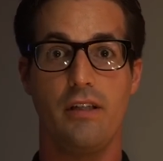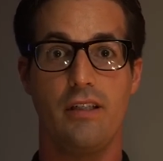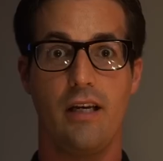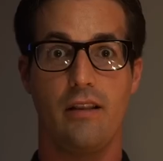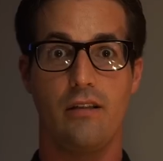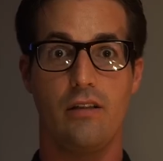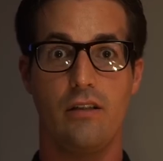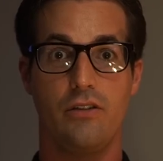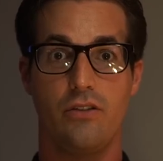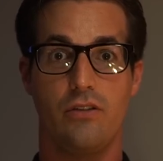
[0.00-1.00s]
to death
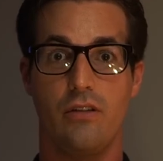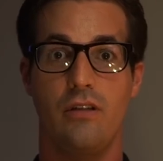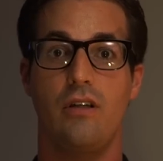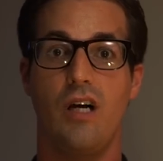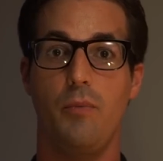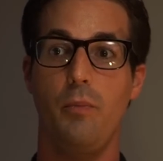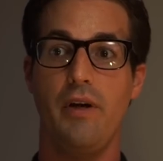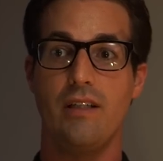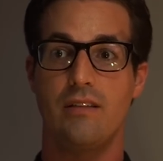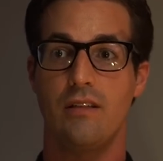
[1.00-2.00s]
in just a couple
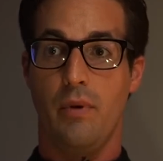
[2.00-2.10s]
minutes.